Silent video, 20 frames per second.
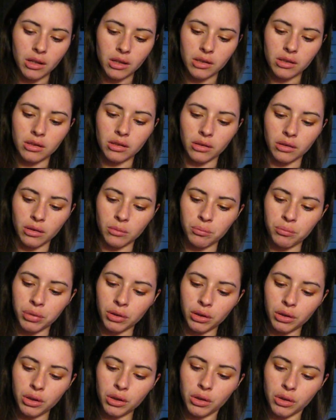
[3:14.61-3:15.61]
So the
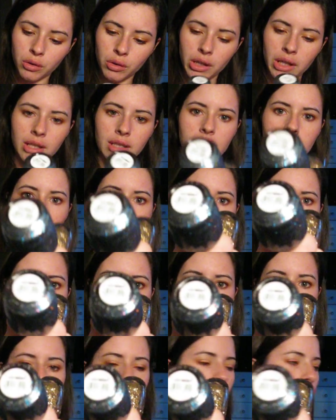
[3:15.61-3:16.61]
blue is
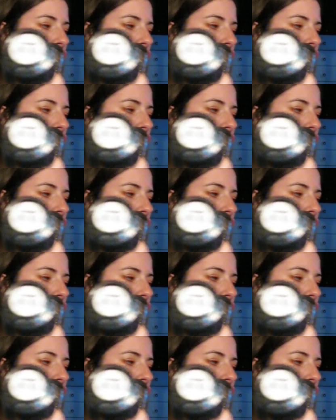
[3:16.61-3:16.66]
Simmer and